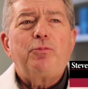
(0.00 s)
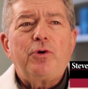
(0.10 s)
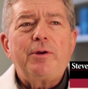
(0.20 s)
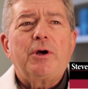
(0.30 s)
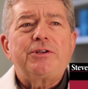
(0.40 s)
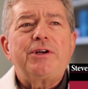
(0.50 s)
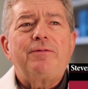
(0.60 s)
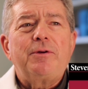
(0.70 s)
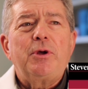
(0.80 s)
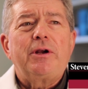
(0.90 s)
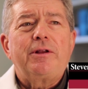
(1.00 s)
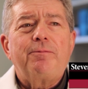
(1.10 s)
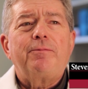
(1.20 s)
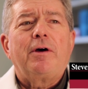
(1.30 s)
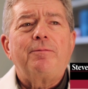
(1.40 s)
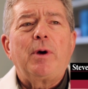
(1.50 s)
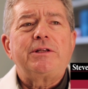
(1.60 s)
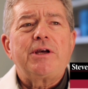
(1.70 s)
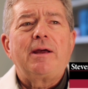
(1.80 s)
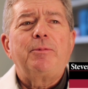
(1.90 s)
pretty much every minute of my
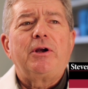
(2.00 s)
time